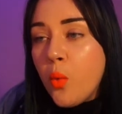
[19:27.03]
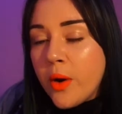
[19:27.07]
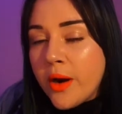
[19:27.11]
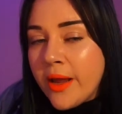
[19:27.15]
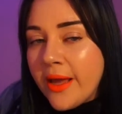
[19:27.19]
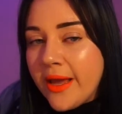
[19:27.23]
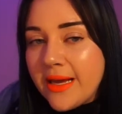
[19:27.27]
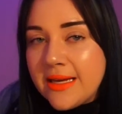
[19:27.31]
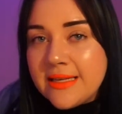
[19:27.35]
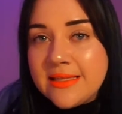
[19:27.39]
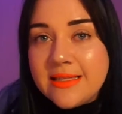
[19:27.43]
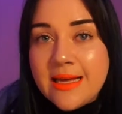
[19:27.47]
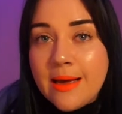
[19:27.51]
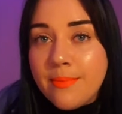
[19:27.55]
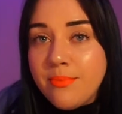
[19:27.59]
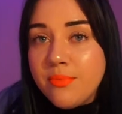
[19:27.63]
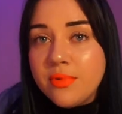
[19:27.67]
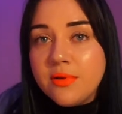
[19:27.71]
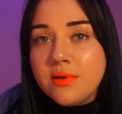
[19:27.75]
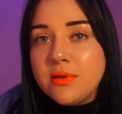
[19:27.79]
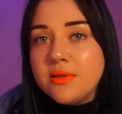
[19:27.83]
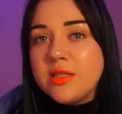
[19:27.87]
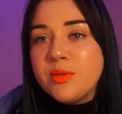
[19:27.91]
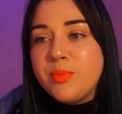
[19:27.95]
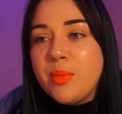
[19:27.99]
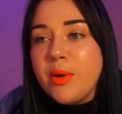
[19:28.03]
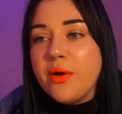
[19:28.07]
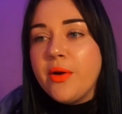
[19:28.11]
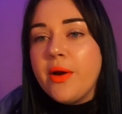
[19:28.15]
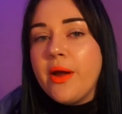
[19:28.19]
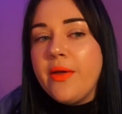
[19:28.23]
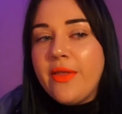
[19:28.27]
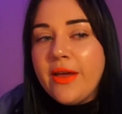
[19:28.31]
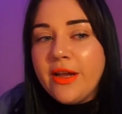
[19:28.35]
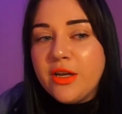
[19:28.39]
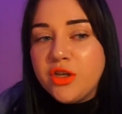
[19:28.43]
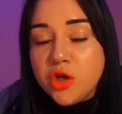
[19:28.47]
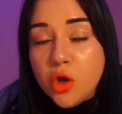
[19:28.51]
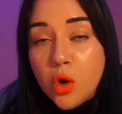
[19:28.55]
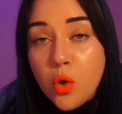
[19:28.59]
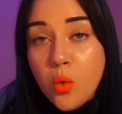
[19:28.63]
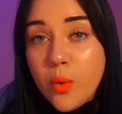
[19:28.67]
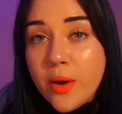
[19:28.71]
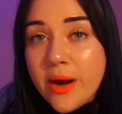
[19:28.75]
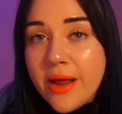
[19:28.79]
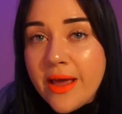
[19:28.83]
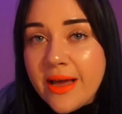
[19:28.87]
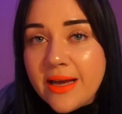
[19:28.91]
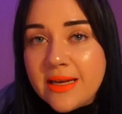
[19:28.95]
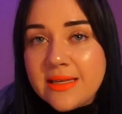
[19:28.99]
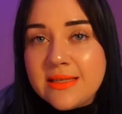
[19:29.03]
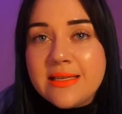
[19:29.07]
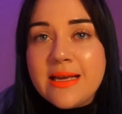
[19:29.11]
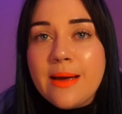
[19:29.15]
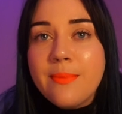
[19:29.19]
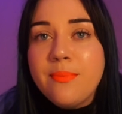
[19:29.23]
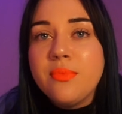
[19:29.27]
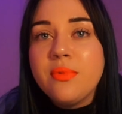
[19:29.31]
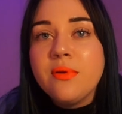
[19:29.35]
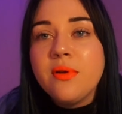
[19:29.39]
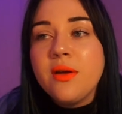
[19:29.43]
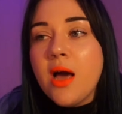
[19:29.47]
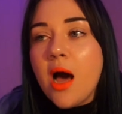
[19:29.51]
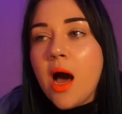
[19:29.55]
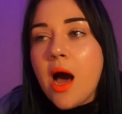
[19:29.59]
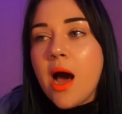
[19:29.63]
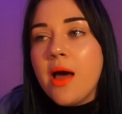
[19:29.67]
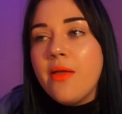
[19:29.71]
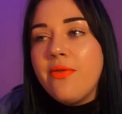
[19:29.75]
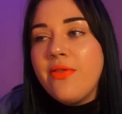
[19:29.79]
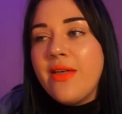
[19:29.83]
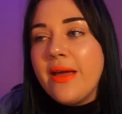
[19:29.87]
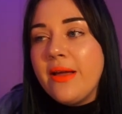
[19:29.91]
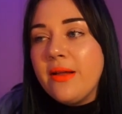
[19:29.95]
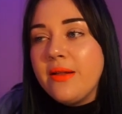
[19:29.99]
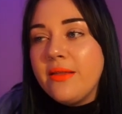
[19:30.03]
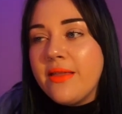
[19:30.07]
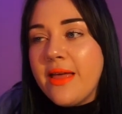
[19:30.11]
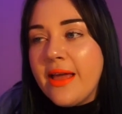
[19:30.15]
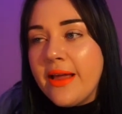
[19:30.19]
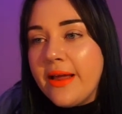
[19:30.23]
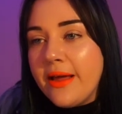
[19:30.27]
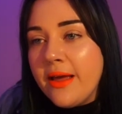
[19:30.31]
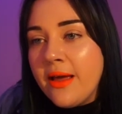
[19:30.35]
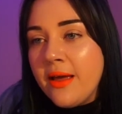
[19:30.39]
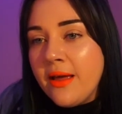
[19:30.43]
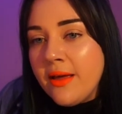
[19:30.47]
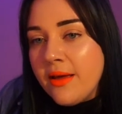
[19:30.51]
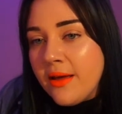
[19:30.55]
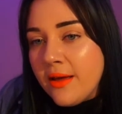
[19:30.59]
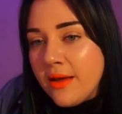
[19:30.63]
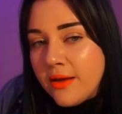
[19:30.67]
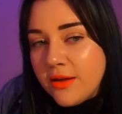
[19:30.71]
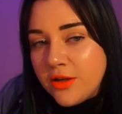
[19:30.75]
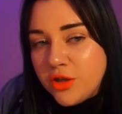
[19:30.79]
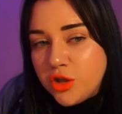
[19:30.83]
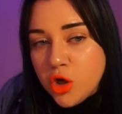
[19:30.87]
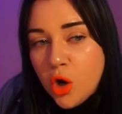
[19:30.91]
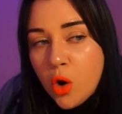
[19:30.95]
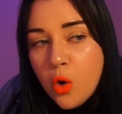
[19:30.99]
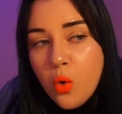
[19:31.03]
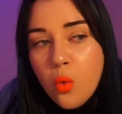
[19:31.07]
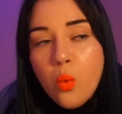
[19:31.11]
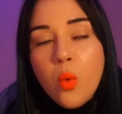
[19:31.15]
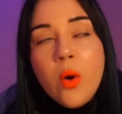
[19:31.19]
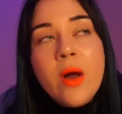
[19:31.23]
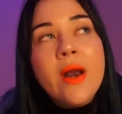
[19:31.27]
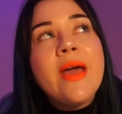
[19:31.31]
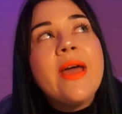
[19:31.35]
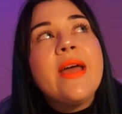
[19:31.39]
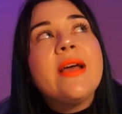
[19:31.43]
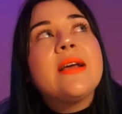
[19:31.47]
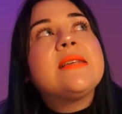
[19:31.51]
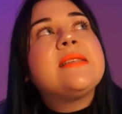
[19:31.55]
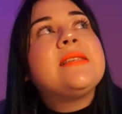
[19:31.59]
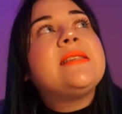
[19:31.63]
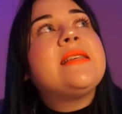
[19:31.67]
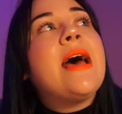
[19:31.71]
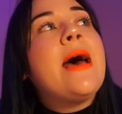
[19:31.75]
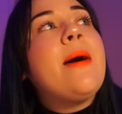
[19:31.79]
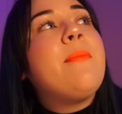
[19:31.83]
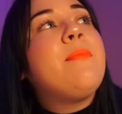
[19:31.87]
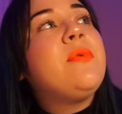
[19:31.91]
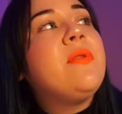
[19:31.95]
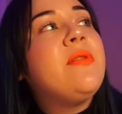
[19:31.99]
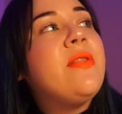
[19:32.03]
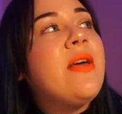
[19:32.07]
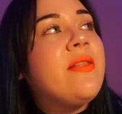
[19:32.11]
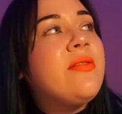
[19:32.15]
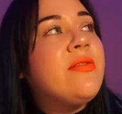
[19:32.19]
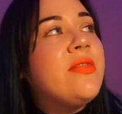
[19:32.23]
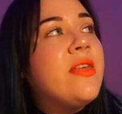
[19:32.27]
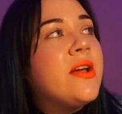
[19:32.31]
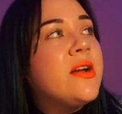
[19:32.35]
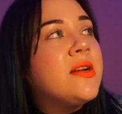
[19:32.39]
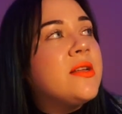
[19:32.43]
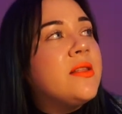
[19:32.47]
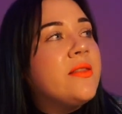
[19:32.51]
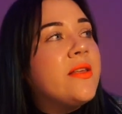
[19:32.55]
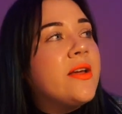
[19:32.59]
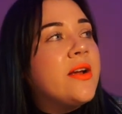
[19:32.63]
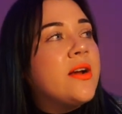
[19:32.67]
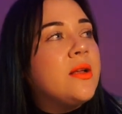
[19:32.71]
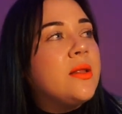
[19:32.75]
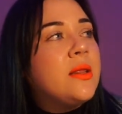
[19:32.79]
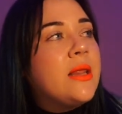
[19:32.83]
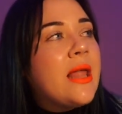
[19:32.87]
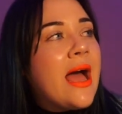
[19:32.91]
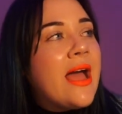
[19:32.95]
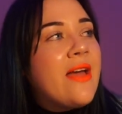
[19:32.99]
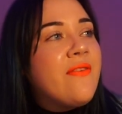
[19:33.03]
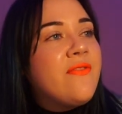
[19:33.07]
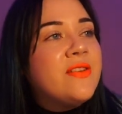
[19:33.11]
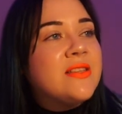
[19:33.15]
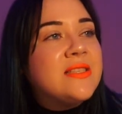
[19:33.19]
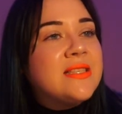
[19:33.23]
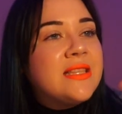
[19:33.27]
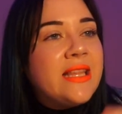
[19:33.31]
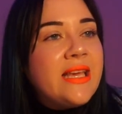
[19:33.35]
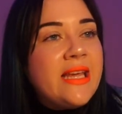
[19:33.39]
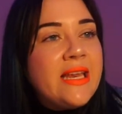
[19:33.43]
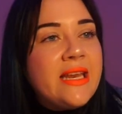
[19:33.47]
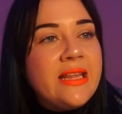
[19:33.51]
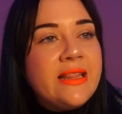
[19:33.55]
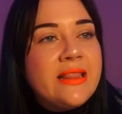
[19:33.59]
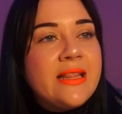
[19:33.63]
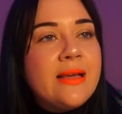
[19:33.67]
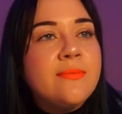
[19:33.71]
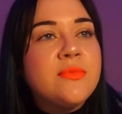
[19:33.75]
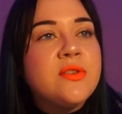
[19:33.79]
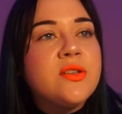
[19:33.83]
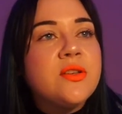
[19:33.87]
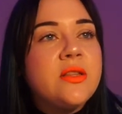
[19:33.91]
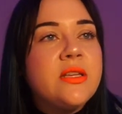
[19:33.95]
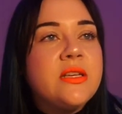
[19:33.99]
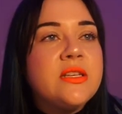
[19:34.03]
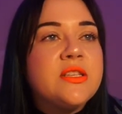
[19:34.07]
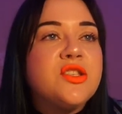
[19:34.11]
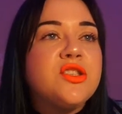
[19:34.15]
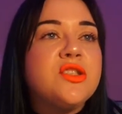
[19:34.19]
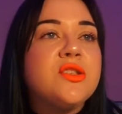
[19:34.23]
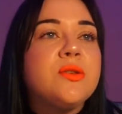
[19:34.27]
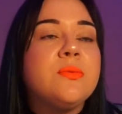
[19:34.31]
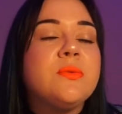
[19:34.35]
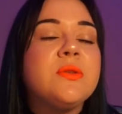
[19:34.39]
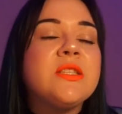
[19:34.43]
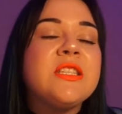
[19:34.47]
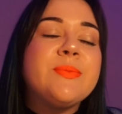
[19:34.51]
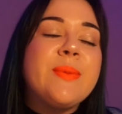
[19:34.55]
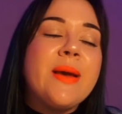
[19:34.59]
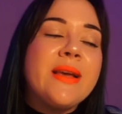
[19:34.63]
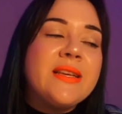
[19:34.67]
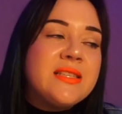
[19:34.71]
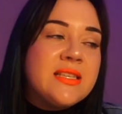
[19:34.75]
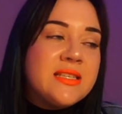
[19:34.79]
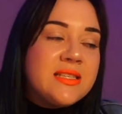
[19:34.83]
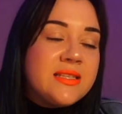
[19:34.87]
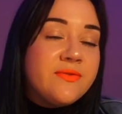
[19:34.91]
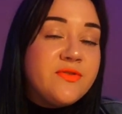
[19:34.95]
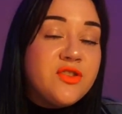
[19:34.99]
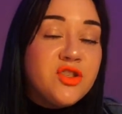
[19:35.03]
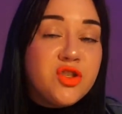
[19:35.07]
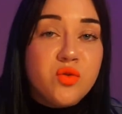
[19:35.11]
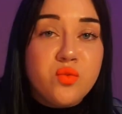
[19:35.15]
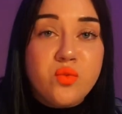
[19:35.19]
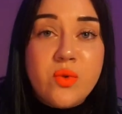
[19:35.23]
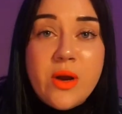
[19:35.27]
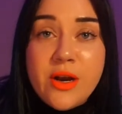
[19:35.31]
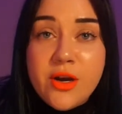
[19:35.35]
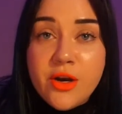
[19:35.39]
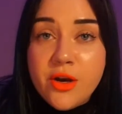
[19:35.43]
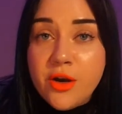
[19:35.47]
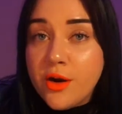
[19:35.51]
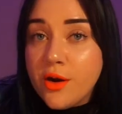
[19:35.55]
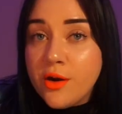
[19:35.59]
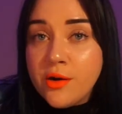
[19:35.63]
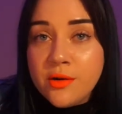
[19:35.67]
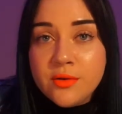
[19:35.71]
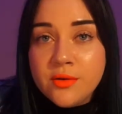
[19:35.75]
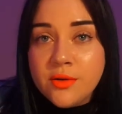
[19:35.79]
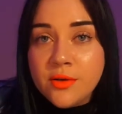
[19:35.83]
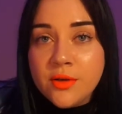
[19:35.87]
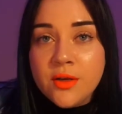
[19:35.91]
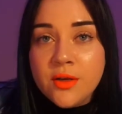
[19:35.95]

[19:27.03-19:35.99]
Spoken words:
to accept spirit. They don't want to accept God. They don't want to accept that their life is leading them to these spaces of surrender.